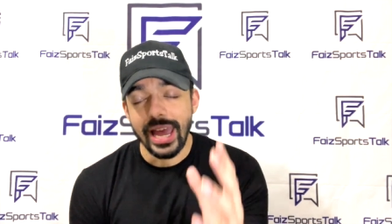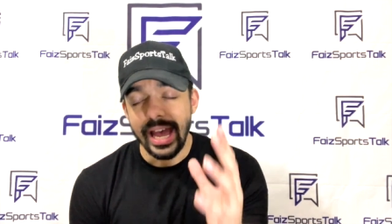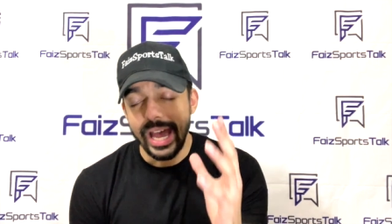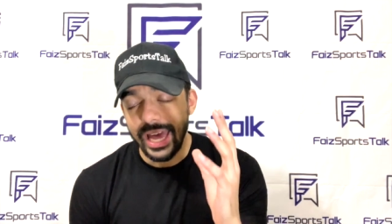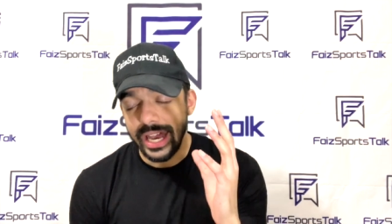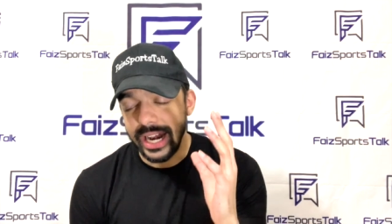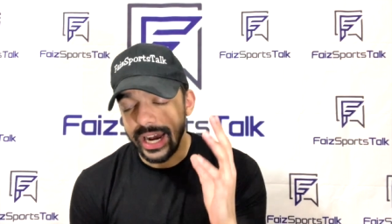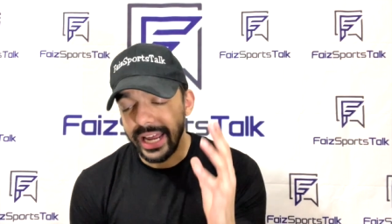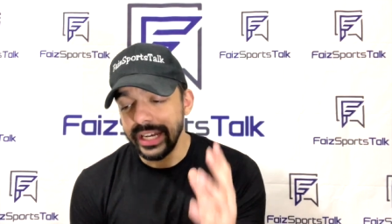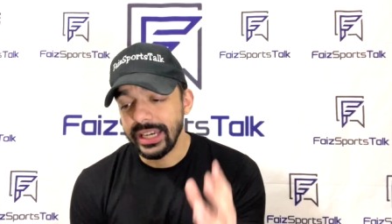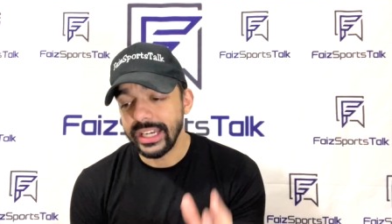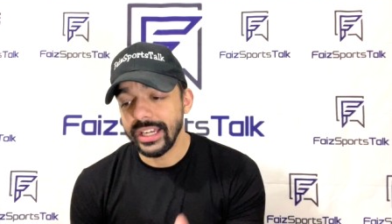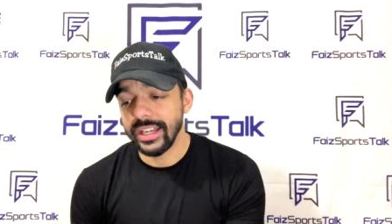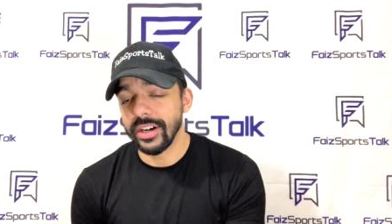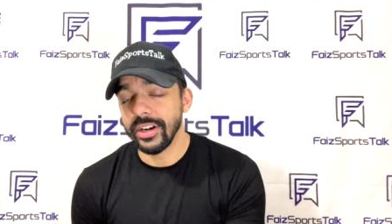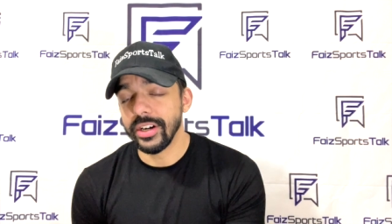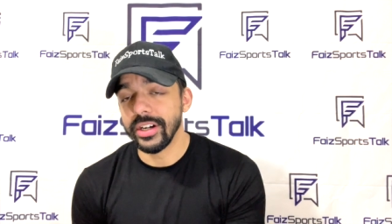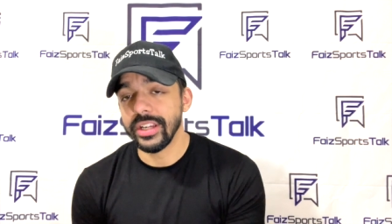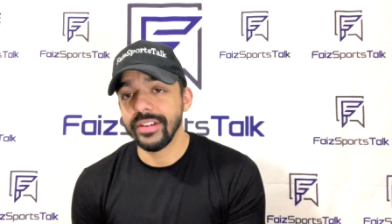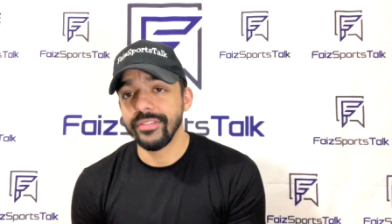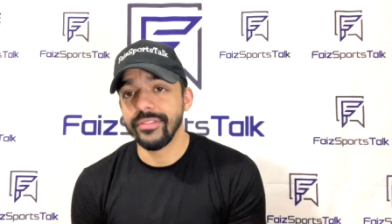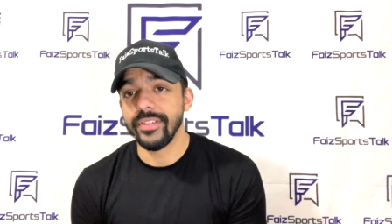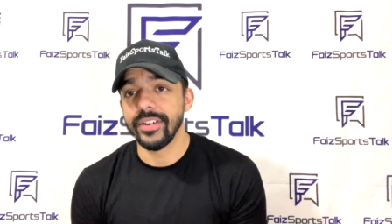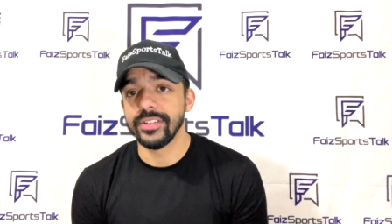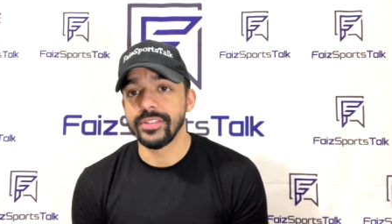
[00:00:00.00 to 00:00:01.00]
and I need our
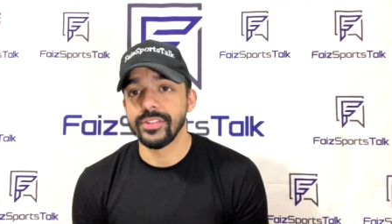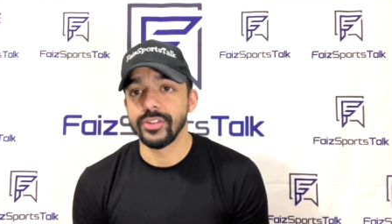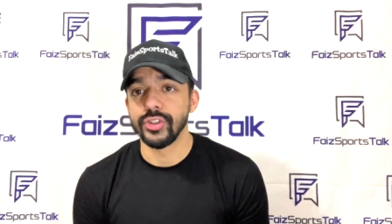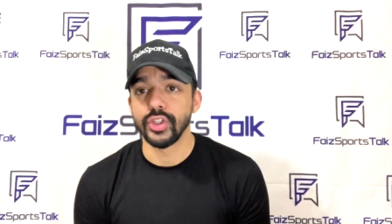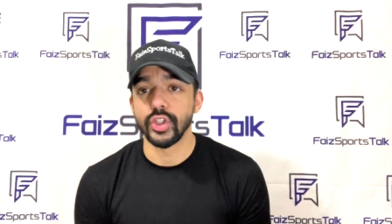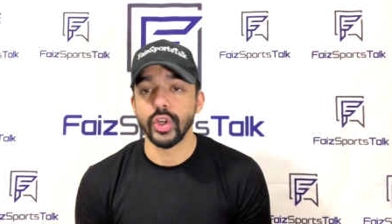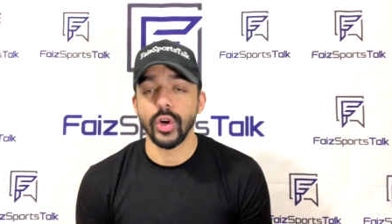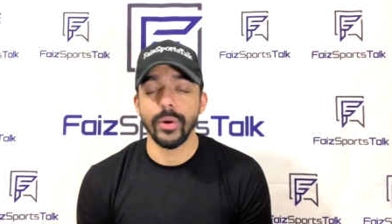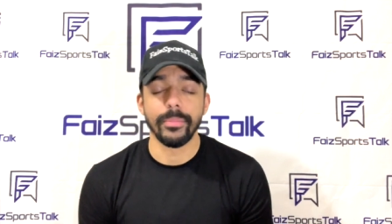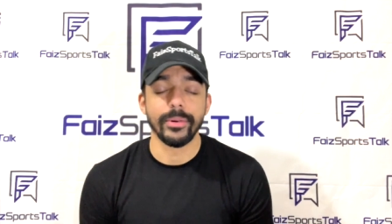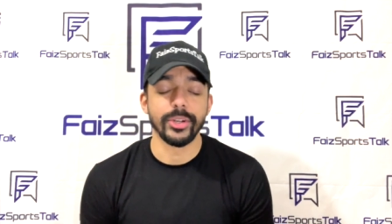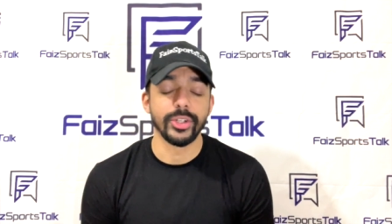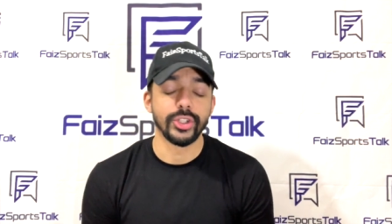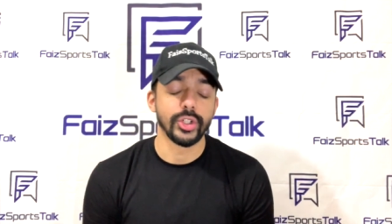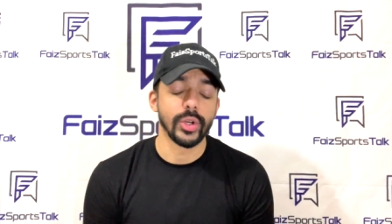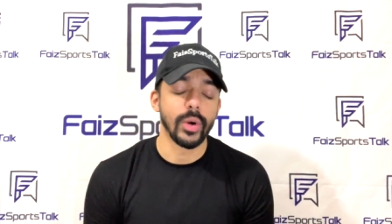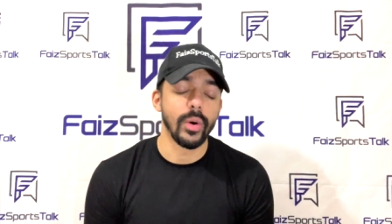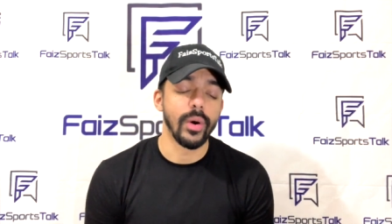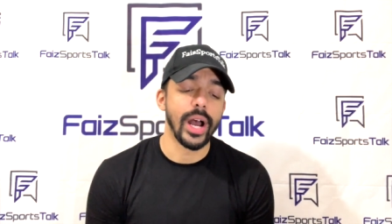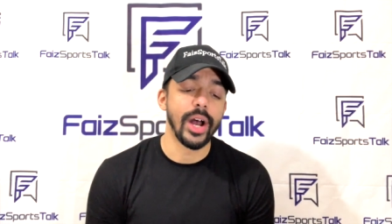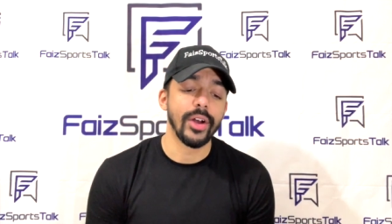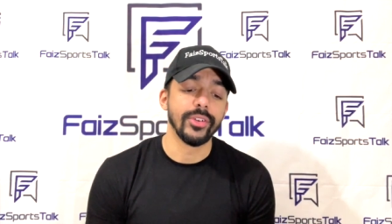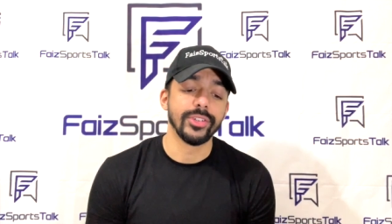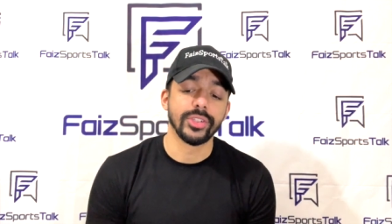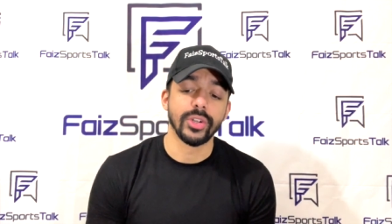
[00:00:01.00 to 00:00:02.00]
defense to show up and show
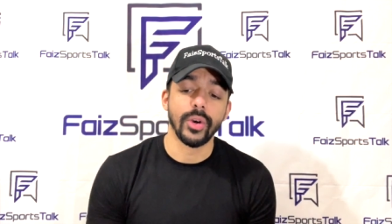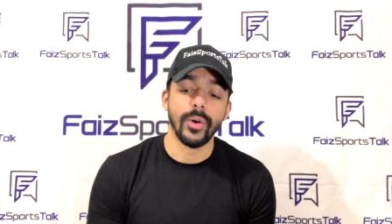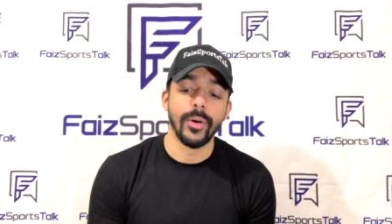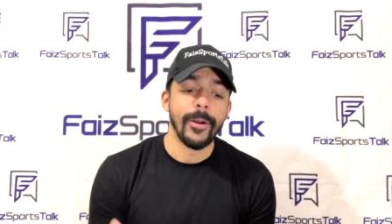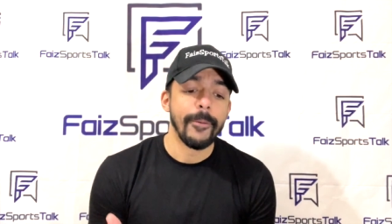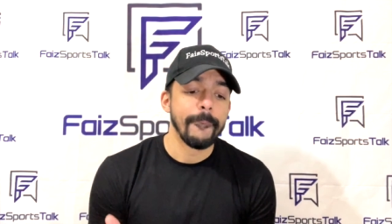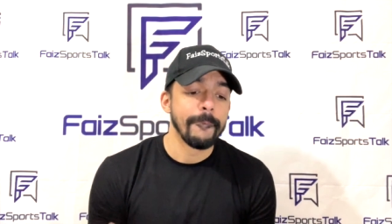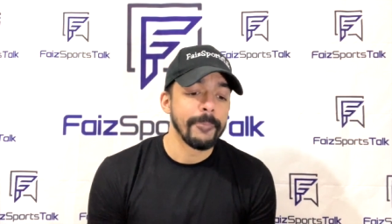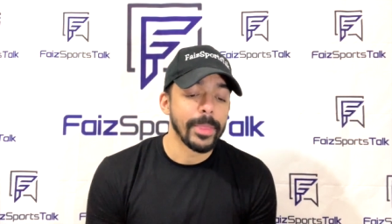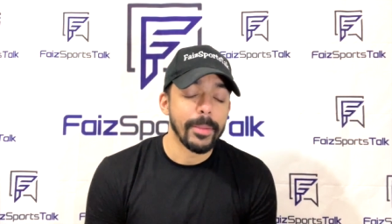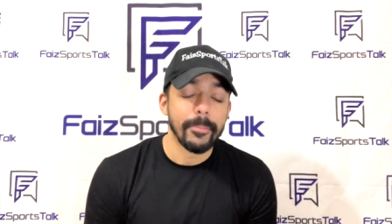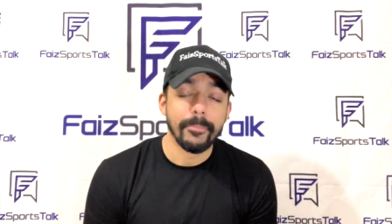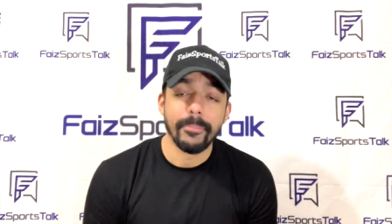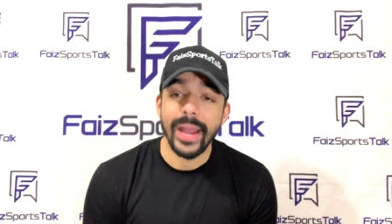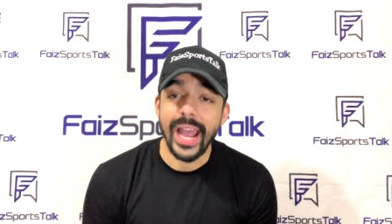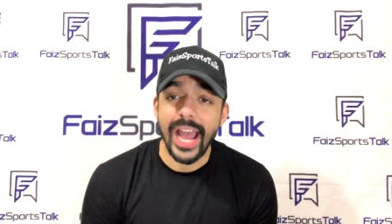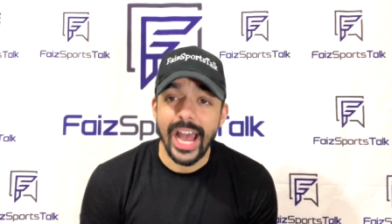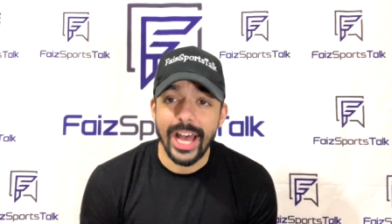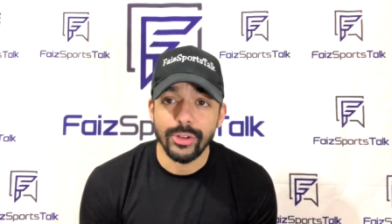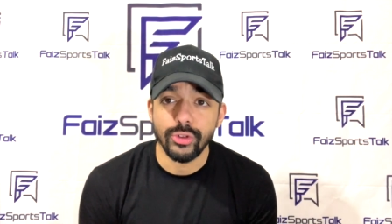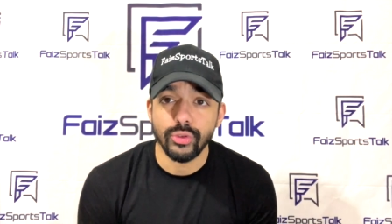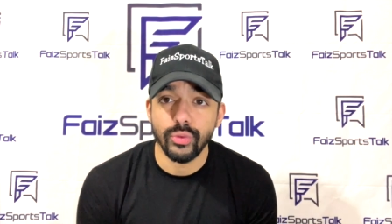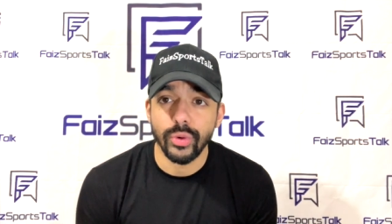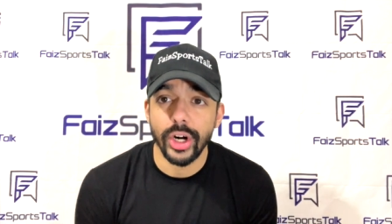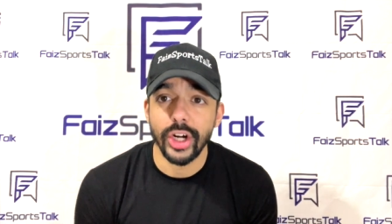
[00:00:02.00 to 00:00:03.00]
out. So
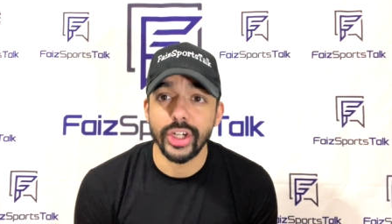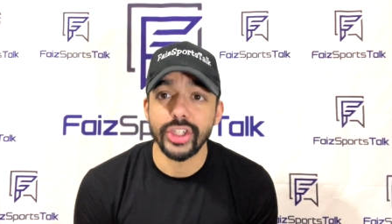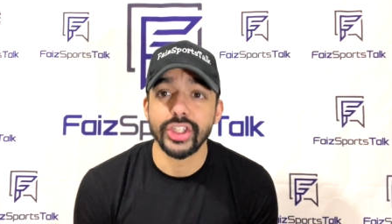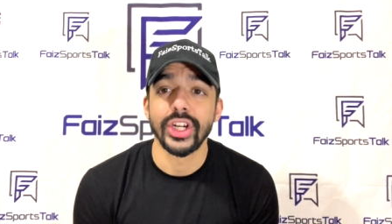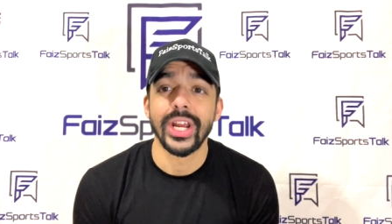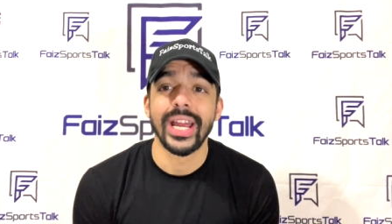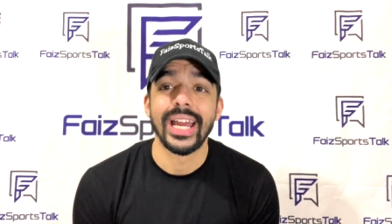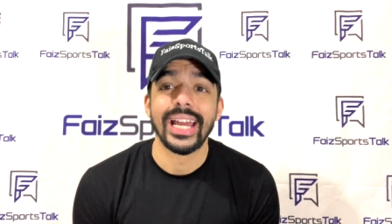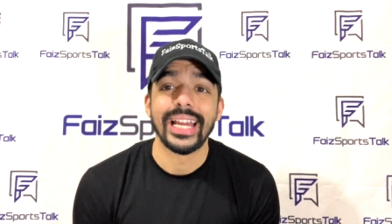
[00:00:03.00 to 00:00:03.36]
pass rush,